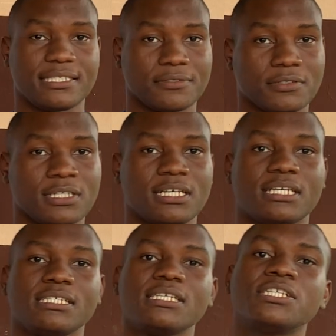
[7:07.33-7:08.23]
0.
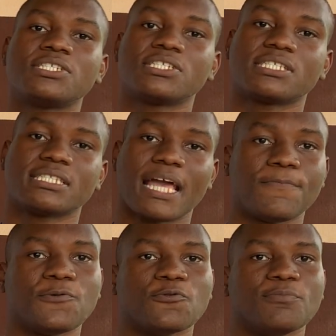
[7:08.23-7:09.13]
Each
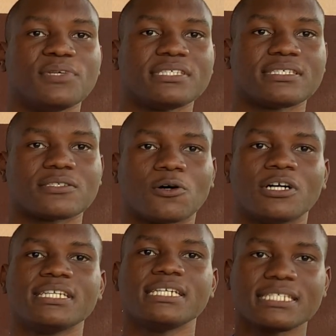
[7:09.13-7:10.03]
step you miss
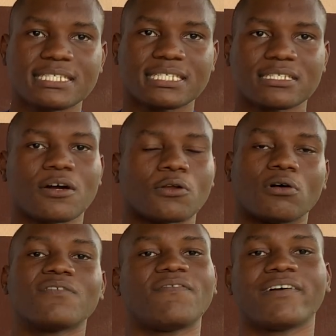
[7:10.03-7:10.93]
or each
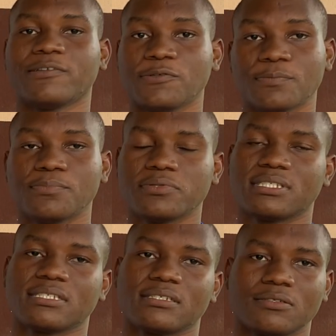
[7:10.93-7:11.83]
wrong value you put
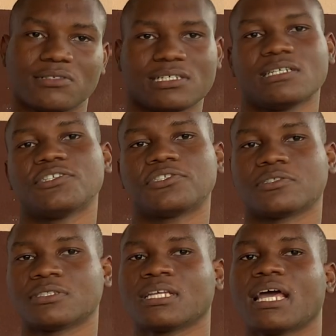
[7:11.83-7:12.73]
in your
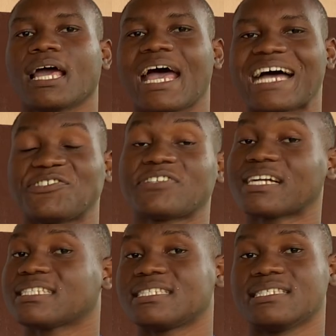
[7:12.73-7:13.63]
calculation
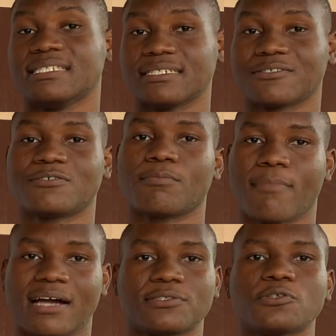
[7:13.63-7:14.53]
attracts 0
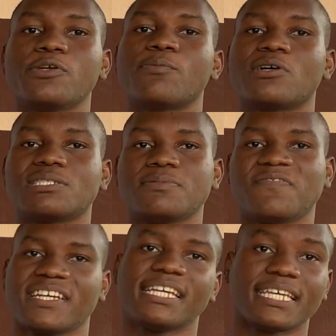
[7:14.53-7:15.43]
marks. So you must be
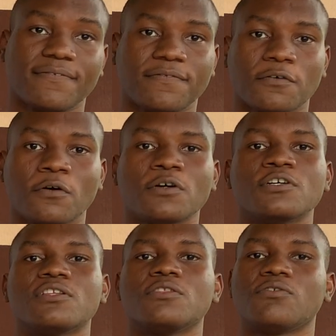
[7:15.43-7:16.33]
very careful
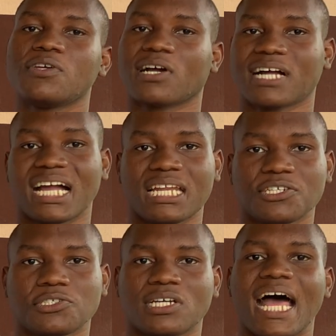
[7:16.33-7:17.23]
doing your
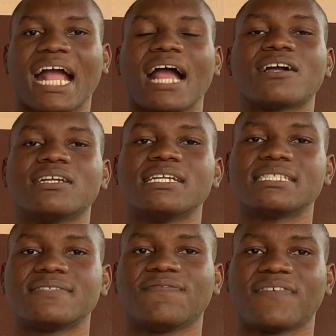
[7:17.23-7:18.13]
calculation and calculate
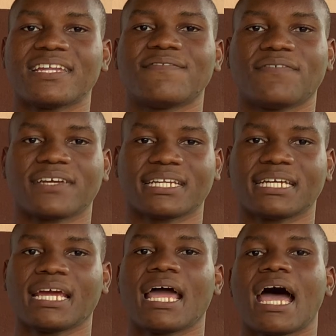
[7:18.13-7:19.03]
very, very
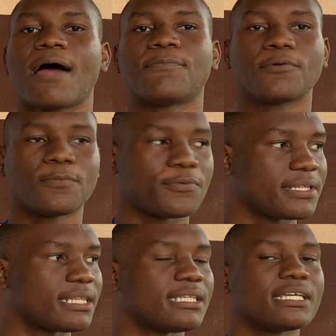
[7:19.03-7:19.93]

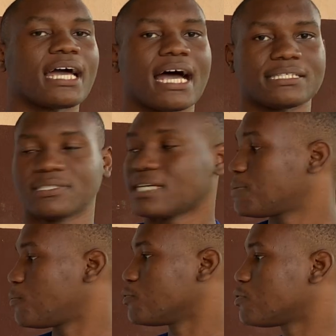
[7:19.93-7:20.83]
appropriately as you're
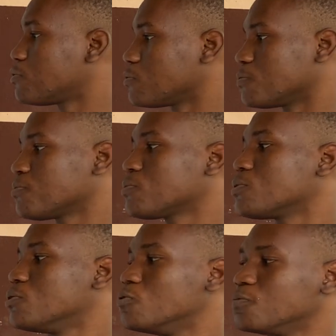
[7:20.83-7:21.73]
supposed to
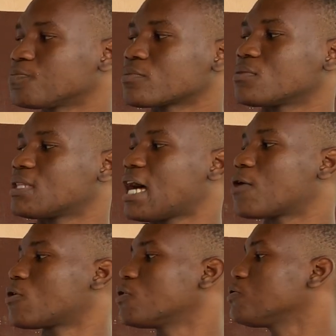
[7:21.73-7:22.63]
do. Now,
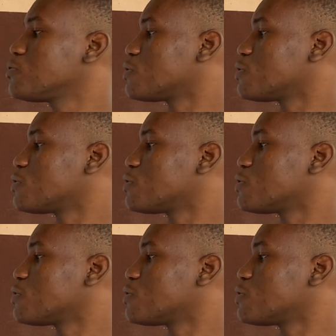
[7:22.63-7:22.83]
wrong use